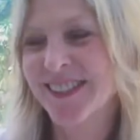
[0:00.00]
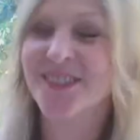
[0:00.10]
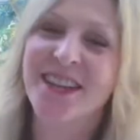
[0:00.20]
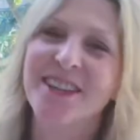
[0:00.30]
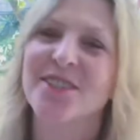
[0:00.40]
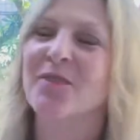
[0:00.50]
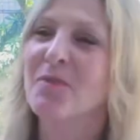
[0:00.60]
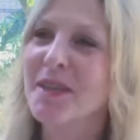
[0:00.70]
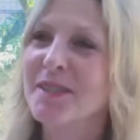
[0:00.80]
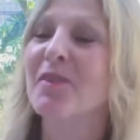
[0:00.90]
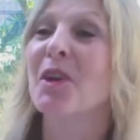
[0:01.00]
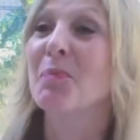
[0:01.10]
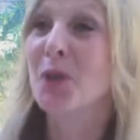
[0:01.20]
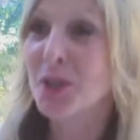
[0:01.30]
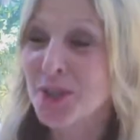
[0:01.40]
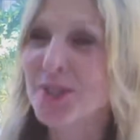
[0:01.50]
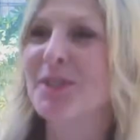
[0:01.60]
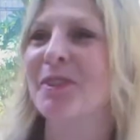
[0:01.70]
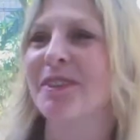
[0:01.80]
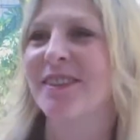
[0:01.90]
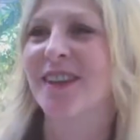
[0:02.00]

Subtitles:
So for me, it's a very personal